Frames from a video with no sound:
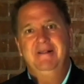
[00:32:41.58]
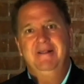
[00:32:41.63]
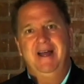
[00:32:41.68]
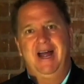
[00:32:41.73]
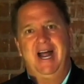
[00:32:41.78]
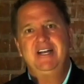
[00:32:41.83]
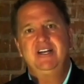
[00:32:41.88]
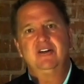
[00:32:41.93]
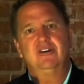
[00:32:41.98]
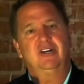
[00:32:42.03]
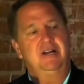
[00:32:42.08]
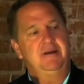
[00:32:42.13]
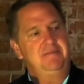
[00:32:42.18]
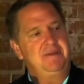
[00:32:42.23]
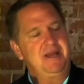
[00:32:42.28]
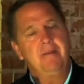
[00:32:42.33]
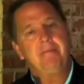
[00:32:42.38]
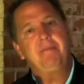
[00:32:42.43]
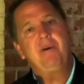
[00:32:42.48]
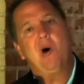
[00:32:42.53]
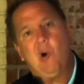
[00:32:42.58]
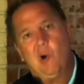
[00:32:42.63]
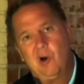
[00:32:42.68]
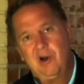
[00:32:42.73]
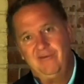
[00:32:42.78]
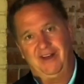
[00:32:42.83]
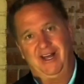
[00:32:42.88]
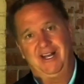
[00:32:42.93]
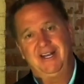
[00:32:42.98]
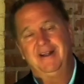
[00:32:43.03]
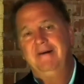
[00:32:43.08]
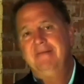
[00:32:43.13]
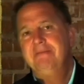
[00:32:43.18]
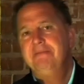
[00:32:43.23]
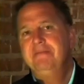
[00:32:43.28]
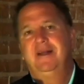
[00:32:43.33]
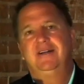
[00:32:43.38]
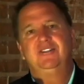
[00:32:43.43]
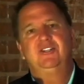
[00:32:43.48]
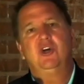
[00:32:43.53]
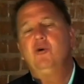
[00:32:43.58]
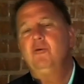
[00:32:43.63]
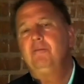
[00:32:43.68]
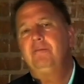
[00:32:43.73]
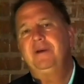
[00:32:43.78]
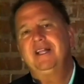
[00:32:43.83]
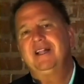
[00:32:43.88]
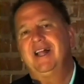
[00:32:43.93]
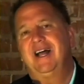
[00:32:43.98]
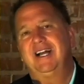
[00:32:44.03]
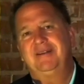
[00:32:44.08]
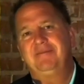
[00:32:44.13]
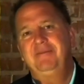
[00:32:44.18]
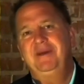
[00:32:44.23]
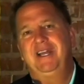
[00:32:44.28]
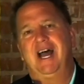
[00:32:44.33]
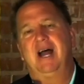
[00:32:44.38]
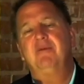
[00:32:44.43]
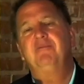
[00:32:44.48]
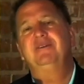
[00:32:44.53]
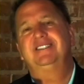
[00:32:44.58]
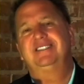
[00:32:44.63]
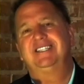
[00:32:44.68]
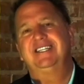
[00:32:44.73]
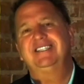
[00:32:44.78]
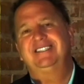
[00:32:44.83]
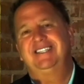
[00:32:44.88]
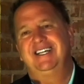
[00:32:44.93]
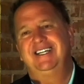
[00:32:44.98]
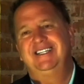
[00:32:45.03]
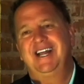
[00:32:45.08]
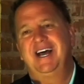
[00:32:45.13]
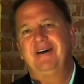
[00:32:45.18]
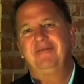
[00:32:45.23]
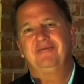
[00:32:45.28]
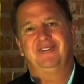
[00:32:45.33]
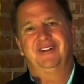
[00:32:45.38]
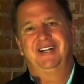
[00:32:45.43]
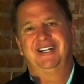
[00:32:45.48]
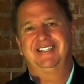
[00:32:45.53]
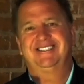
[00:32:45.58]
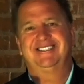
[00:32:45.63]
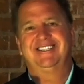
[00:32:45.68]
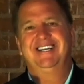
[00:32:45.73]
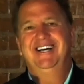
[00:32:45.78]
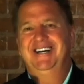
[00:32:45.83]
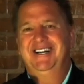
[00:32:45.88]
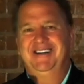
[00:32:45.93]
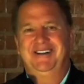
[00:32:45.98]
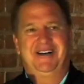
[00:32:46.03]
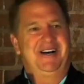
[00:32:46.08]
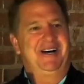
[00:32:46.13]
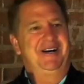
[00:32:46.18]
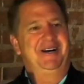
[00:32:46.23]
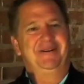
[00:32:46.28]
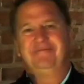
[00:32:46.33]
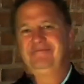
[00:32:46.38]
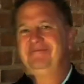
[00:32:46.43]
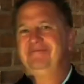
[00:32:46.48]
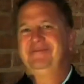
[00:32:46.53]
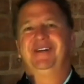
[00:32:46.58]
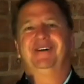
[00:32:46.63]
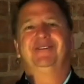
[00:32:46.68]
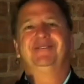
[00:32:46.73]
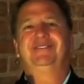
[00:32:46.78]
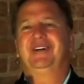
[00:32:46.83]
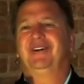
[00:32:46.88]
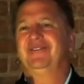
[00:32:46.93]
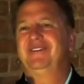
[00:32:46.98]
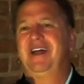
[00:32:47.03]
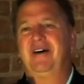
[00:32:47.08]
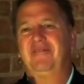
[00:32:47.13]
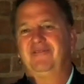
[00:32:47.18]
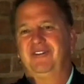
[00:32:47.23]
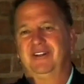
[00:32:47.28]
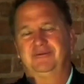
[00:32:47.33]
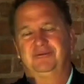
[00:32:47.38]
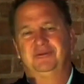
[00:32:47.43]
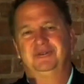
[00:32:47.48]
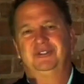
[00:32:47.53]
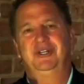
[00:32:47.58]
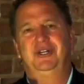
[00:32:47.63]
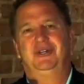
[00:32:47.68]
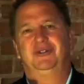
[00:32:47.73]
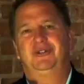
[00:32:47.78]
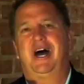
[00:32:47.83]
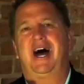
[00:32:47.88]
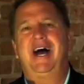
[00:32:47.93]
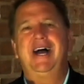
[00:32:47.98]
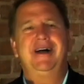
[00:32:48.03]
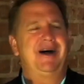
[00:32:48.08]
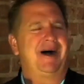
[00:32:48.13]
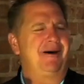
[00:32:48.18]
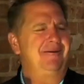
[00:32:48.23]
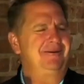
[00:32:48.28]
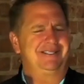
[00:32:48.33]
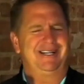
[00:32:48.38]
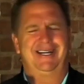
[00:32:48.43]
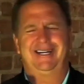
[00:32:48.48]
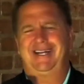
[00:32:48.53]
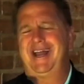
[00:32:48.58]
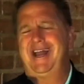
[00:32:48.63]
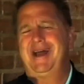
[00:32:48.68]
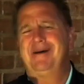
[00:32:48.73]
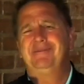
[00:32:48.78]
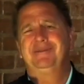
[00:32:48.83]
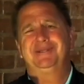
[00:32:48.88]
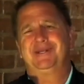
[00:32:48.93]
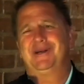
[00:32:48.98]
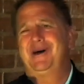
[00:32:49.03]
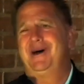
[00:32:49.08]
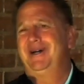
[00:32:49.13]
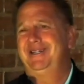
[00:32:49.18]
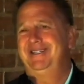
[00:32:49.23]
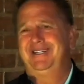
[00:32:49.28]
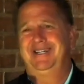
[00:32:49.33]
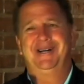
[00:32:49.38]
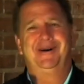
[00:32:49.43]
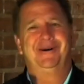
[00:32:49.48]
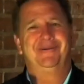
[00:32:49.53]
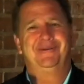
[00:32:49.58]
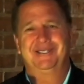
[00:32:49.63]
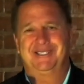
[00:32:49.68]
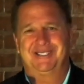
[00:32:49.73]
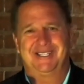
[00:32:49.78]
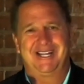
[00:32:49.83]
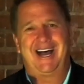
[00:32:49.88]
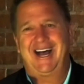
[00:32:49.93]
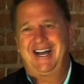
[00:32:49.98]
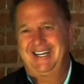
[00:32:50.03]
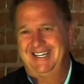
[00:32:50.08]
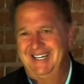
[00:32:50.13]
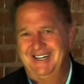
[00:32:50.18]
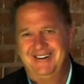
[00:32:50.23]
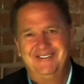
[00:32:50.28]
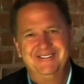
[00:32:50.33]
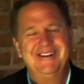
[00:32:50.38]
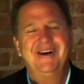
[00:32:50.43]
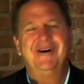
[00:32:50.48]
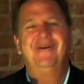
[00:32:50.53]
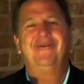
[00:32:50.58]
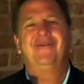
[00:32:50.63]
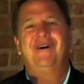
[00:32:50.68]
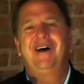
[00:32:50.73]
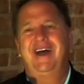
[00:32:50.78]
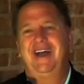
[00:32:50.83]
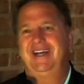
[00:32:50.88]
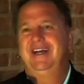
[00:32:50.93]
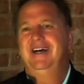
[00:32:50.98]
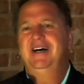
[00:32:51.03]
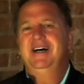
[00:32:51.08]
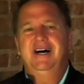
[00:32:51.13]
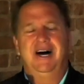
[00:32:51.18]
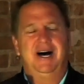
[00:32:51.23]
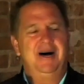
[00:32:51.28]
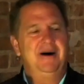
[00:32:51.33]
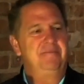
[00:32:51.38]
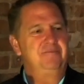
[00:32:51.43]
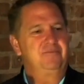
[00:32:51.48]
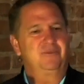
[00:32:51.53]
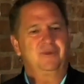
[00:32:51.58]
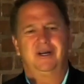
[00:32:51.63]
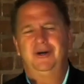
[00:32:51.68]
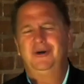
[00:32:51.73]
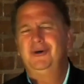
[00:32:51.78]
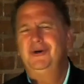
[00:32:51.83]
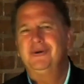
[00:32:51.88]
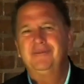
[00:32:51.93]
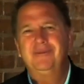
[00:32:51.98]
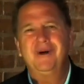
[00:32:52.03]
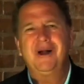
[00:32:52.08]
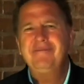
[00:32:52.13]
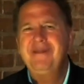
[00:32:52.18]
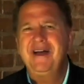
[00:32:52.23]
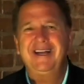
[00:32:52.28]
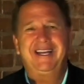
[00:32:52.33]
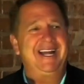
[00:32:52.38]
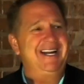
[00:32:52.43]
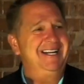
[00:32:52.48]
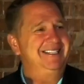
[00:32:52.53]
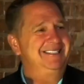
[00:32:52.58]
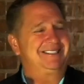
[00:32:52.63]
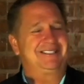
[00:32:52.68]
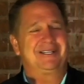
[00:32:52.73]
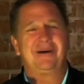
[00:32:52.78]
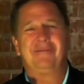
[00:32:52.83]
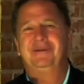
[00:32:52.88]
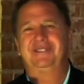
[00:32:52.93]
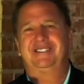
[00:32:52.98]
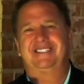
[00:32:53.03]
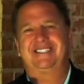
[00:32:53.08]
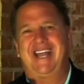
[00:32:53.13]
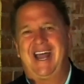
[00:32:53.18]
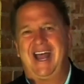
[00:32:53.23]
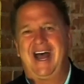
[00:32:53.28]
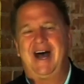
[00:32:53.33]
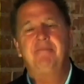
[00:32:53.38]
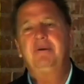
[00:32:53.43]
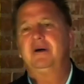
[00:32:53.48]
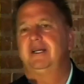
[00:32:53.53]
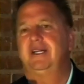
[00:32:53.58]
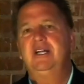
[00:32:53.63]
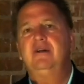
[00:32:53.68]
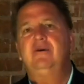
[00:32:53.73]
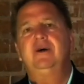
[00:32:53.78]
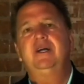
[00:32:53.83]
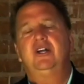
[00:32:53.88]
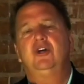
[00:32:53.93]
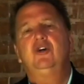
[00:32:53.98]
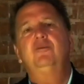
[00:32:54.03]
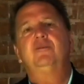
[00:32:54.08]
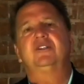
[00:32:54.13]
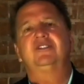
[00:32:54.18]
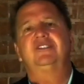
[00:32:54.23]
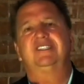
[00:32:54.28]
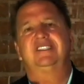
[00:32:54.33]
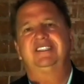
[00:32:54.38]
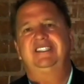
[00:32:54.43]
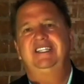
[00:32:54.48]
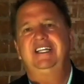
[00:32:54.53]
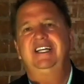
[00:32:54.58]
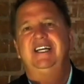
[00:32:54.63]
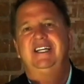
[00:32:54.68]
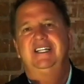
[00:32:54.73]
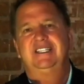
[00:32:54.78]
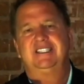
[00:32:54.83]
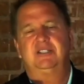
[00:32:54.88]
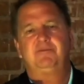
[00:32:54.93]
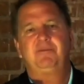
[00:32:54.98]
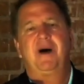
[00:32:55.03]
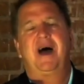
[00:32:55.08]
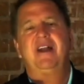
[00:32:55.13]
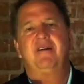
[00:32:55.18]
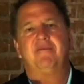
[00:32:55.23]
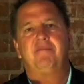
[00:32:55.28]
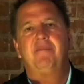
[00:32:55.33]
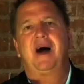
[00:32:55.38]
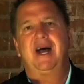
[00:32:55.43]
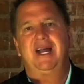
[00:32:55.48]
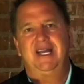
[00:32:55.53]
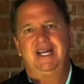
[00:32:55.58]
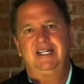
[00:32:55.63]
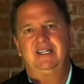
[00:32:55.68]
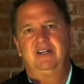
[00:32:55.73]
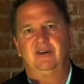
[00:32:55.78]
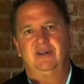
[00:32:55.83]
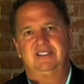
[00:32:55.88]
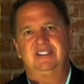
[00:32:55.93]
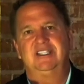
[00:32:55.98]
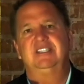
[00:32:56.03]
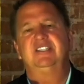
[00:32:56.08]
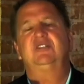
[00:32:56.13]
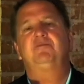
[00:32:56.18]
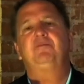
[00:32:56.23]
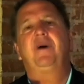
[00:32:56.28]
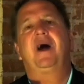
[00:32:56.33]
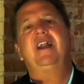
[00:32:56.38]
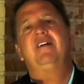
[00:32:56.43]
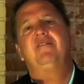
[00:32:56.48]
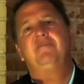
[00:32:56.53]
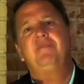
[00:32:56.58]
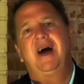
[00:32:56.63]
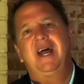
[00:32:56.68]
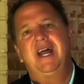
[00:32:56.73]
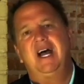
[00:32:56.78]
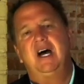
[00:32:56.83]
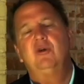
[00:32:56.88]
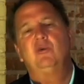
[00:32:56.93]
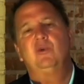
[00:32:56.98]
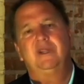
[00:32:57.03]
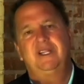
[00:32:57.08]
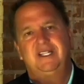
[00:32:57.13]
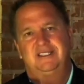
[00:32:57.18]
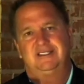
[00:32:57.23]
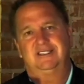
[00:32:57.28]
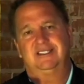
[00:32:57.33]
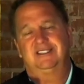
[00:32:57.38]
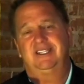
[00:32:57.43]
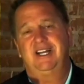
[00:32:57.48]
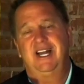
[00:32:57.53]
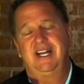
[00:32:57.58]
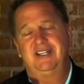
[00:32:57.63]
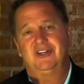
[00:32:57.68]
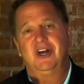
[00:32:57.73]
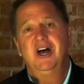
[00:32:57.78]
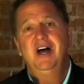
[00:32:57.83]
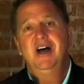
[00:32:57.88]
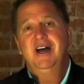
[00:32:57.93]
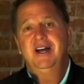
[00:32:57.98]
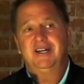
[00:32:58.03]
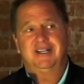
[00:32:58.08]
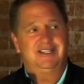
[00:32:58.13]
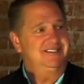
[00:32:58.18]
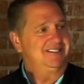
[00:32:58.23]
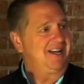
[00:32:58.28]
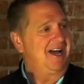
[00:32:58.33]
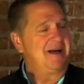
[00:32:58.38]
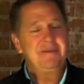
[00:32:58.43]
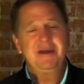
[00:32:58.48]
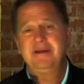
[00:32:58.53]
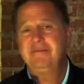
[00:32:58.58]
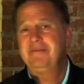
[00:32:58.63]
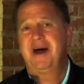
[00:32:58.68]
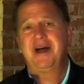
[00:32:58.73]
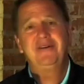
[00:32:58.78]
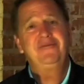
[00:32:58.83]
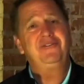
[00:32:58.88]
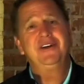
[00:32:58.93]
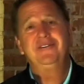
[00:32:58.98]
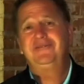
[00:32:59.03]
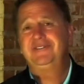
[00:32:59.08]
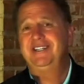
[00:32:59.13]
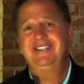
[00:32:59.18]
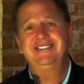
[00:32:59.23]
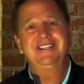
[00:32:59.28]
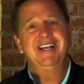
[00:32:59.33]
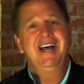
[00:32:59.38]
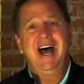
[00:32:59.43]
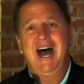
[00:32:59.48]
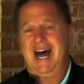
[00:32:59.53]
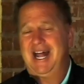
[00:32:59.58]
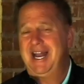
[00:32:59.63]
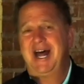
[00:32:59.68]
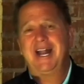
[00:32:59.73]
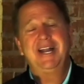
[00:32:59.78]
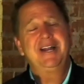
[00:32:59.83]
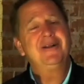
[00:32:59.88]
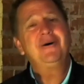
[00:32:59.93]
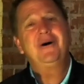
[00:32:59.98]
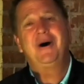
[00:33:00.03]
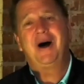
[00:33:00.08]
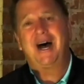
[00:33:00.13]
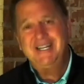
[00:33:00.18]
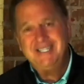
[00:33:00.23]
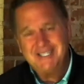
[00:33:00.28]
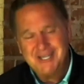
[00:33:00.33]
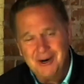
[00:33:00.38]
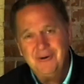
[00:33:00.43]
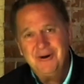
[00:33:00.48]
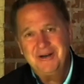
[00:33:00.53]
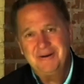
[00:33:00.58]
and you're going to be a part of it. Don't be like me. I resisted Netflix, till Netflix was huge. I was like, Amazon, you know, what's that? You know, no way. Uber, I'm not getting in someone's cab, but you know what? Uber succeeded in spite of my ignorance, in spite of my unwillingness to change, because I'm in my 50s and I don't